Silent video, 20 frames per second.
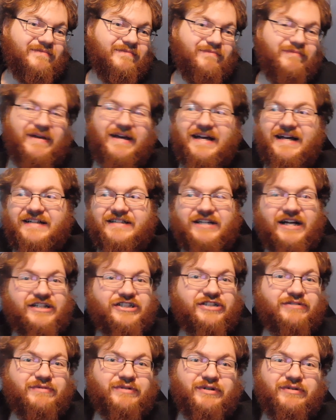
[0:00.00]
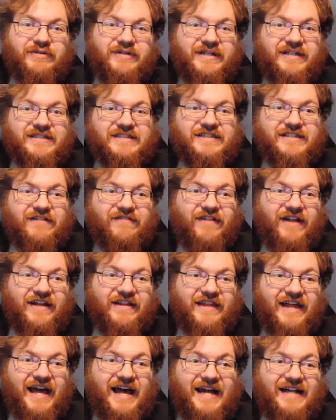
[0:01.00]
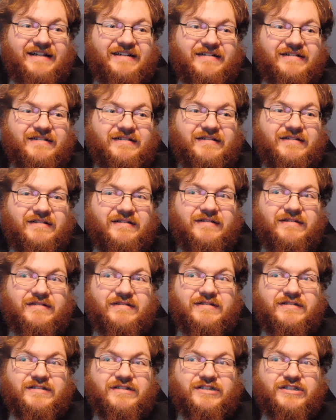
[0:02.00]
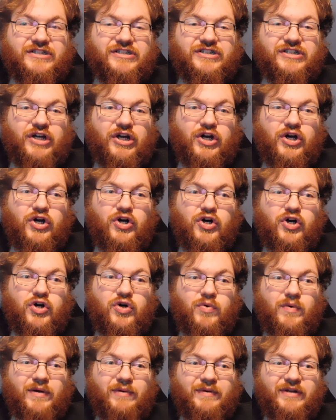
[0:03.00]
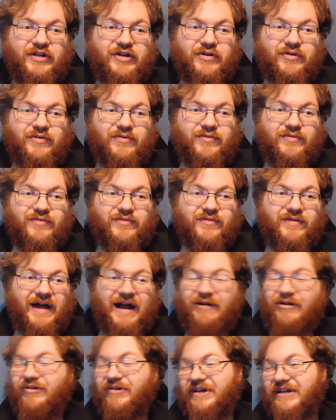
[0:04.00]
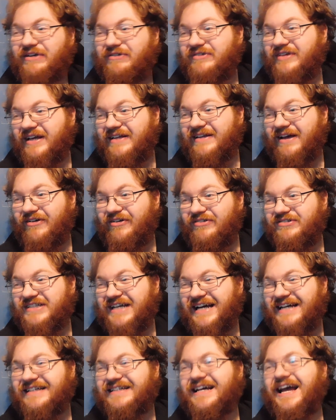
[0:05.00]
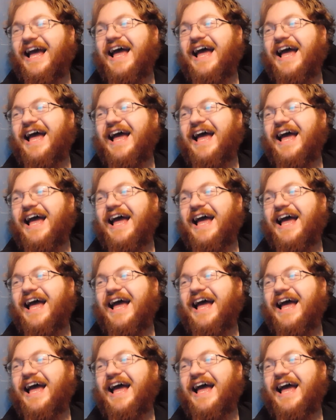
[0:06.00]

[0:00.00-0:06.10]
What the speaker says: Big touching reunion, stuff like that. So, what do we do? Iroh, can you take down Ozai?